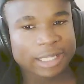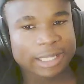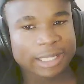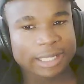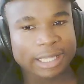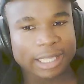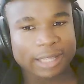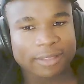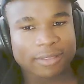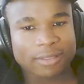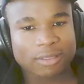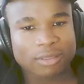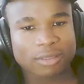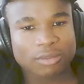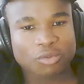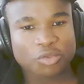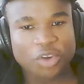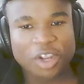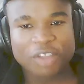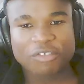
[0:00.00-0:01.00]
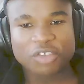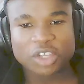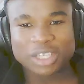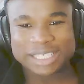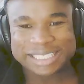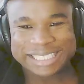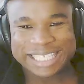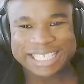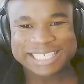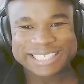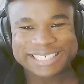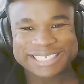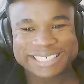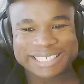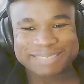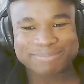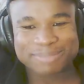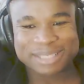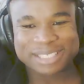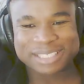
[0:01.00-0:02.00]
that's craving
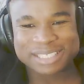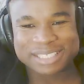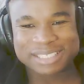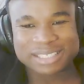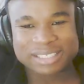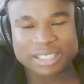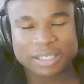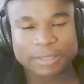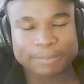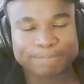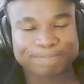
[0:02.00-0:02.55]
attention, but she's